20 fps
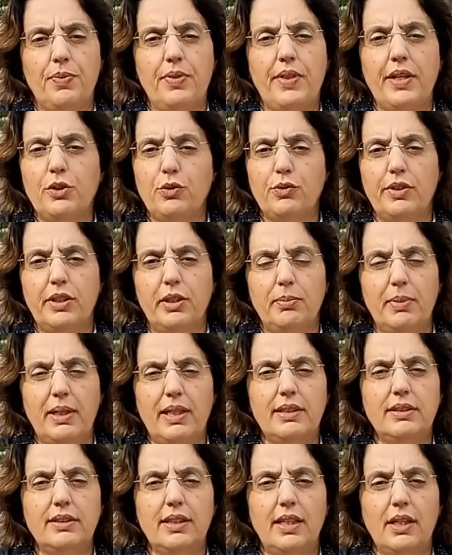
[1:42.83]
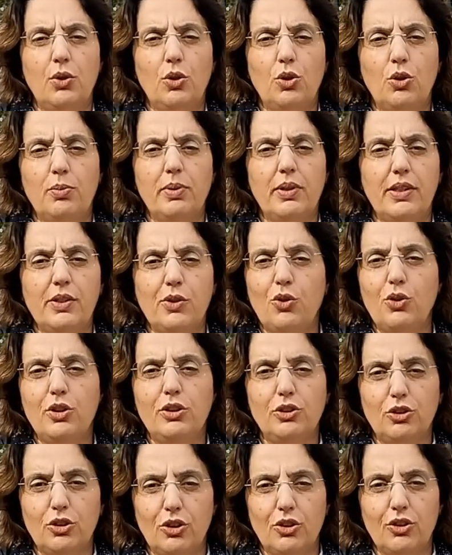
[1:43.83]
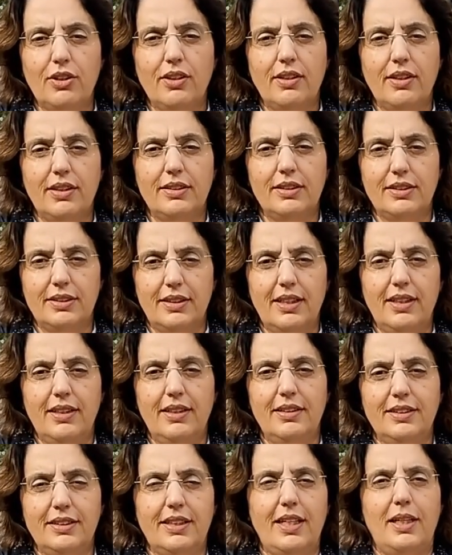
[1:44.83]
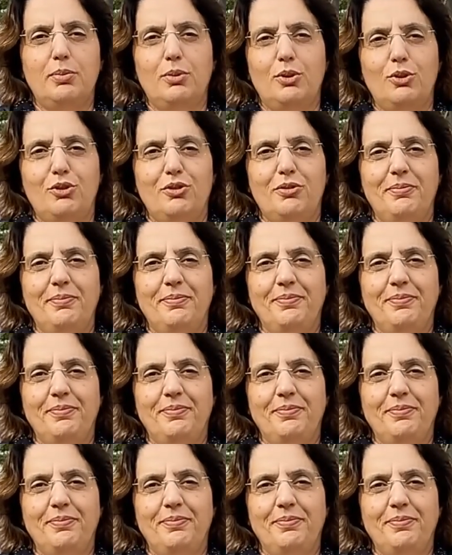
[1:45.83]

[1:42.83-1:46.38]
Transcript: Thank you very much. I hope they all enjoy this stay in Cyprus.